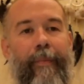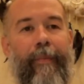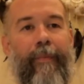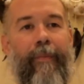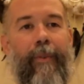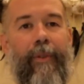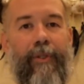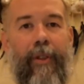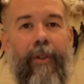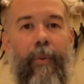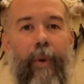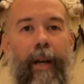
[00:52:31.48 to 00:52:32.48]
There's
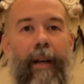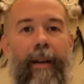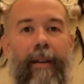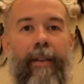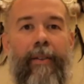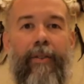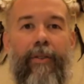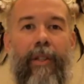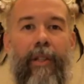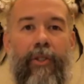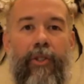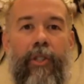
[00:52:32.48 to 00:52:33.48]
another way, and it's
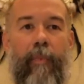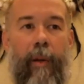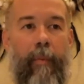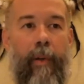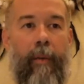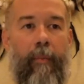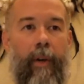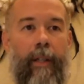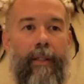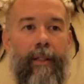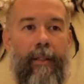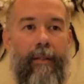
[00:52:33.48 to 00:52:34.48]
just by being
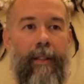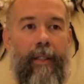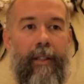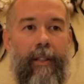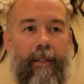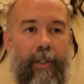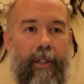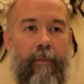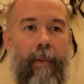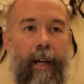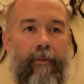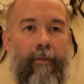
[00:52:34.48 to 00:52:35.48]
present. It's just the
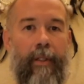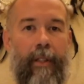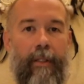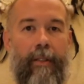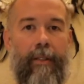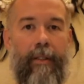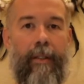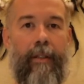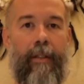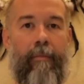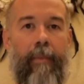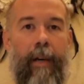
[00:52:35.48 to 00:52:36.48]
mindfulness
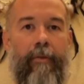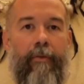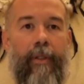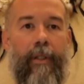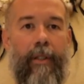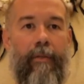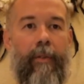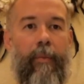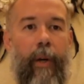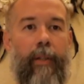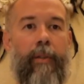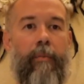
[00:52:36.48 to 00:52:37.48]
of the
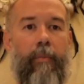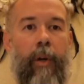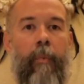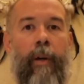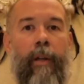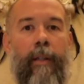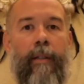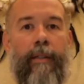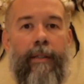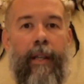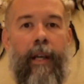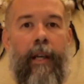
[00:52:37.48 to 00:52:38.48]
present moment, and
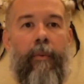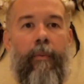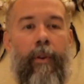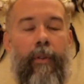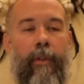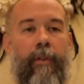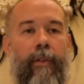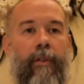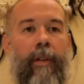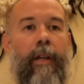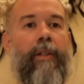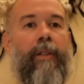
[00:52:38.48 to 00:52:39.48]
staying with the
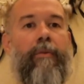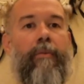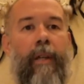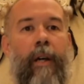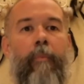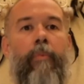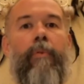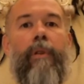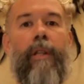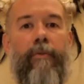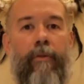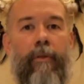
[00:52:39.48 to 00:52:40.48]
sensations without
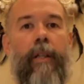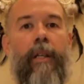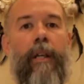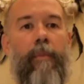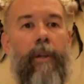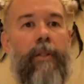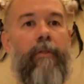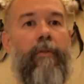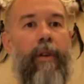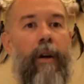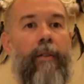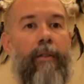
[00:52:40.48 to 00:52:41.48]
proliferating a bunch of
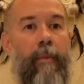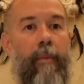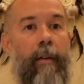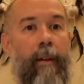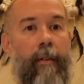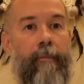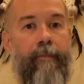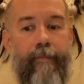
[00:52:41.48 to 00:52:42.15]
thoughts about it.